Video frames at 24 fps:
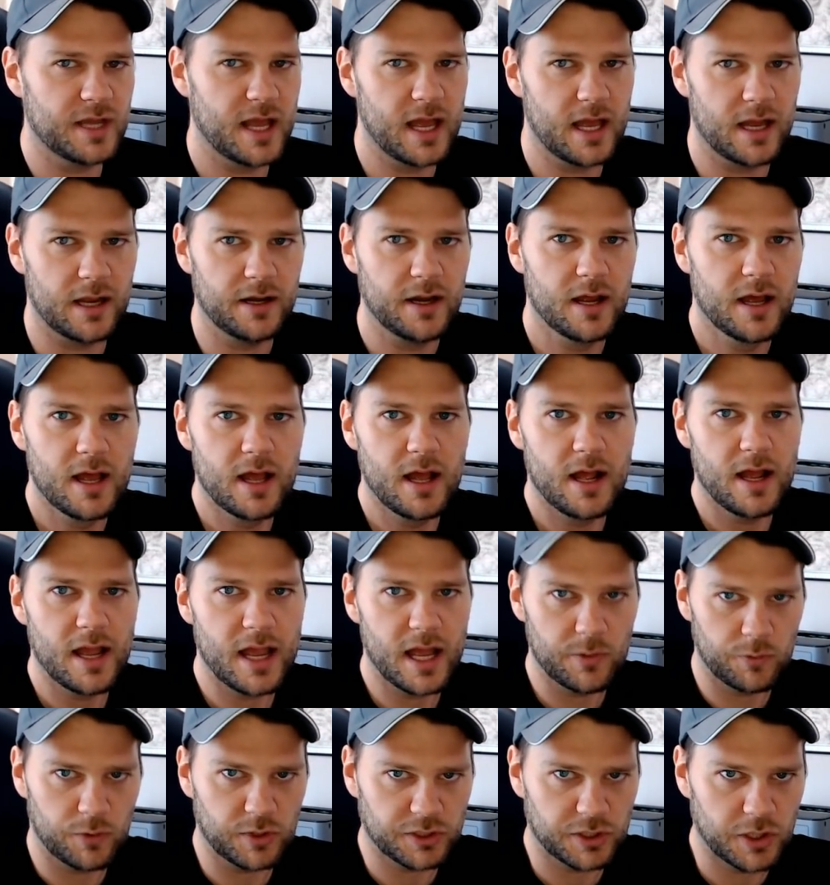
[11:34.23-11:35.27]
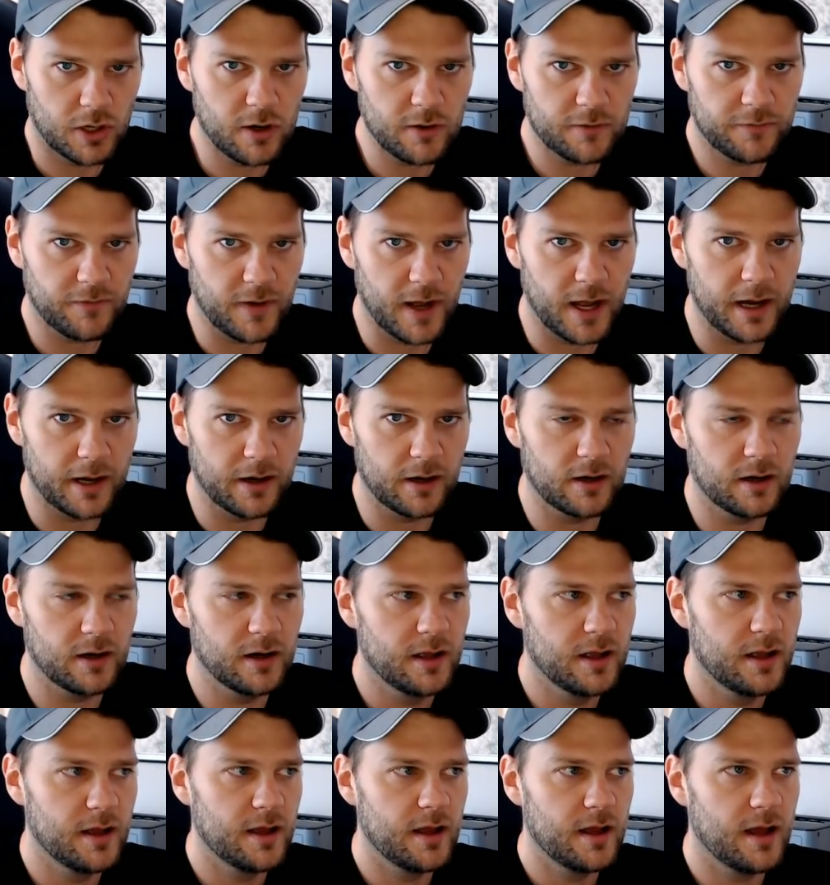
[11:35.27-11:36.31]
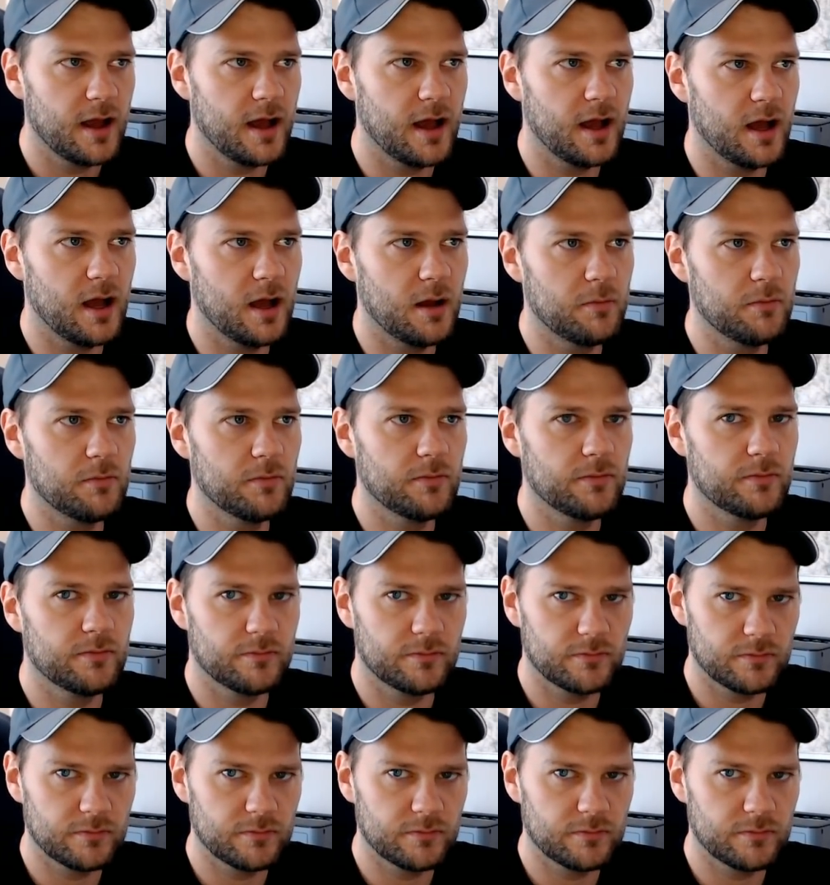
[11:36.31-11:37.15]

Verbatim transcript: And in return fire, um,